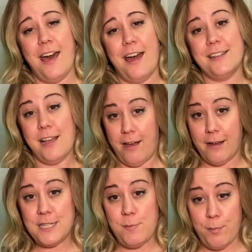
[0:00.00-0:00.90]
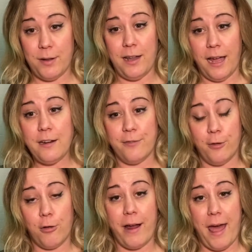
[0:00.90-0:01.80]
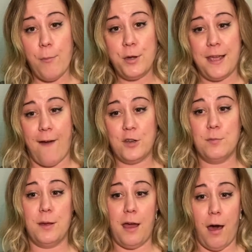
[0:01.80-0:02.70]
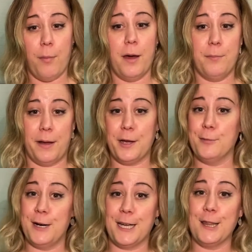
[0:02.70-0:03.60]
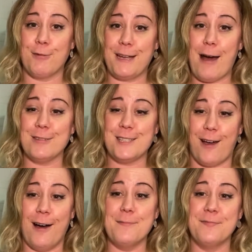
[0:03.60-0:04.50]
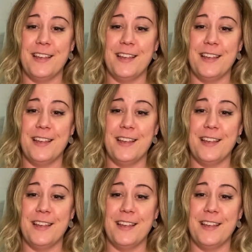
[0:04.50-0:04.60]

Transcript: It is hard to be polite at 4 a.m. when you have to be up and back at work in 3 hours' time.